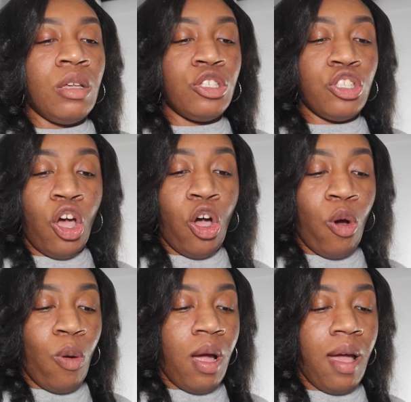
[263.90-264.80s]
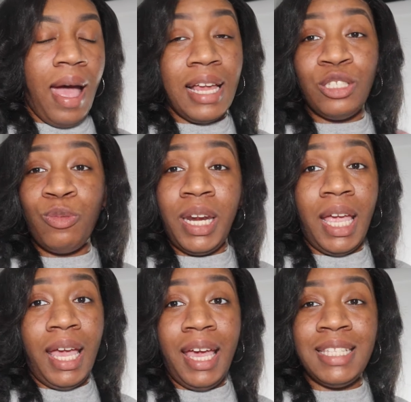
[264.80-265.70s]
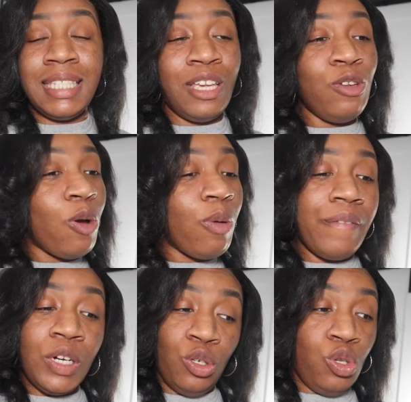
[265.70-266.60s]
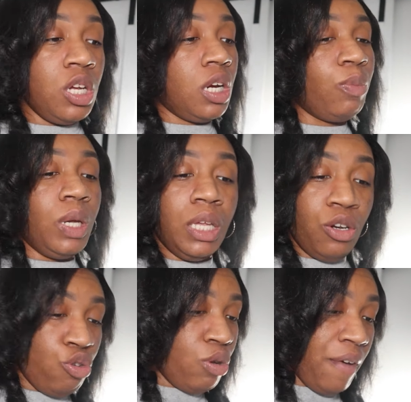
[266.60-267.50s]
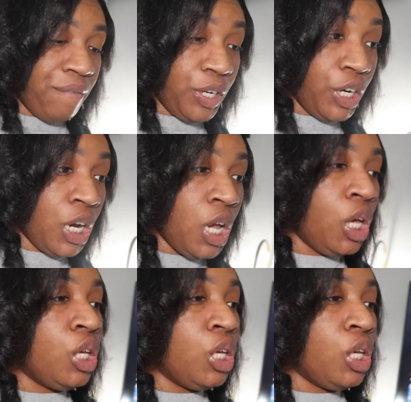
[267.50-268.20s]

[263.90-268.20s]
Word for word: So I just went ahead and said, you know what, for the new year, we get a new comforter.